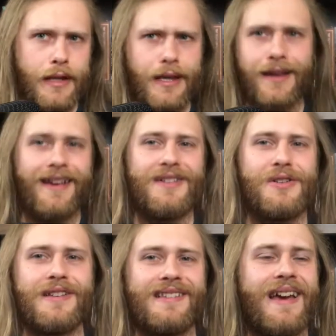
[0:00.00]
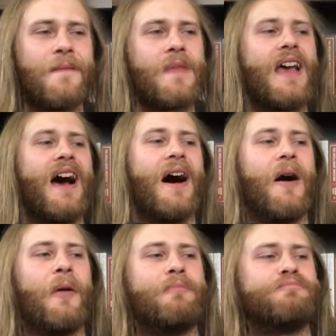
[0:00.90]
I guess you could say.
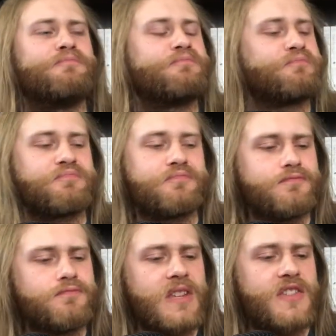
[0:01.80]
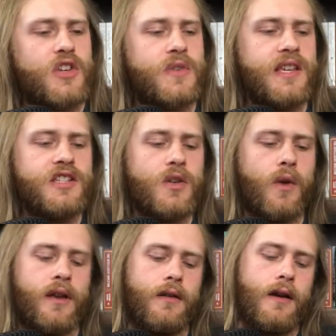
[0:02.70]
So
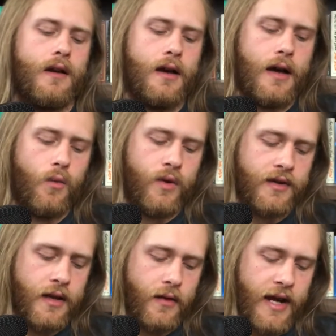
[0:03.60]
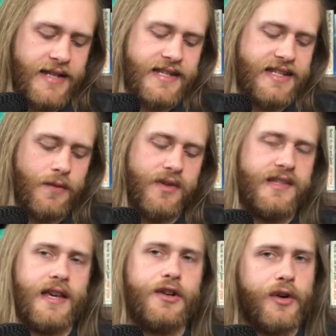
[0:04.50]
essentially when I see someone
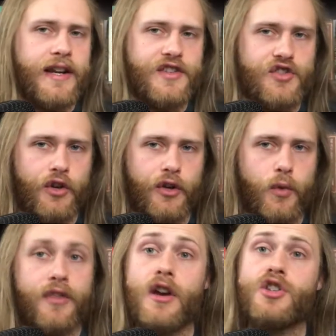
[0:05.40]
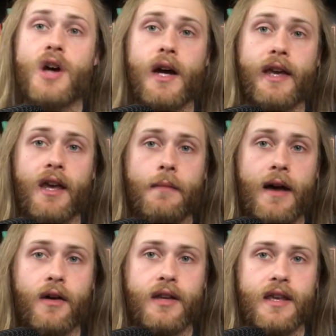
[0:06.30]
say greed is good, what they're talking
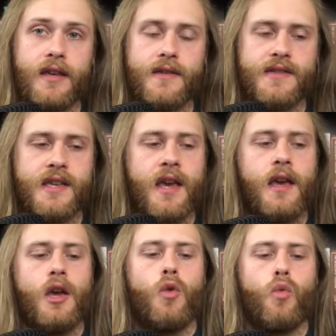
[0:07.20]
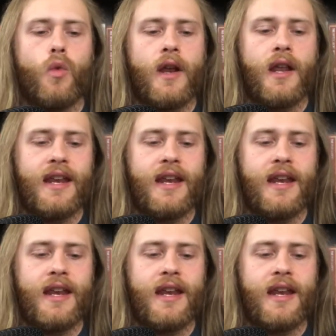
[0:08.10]
about is when an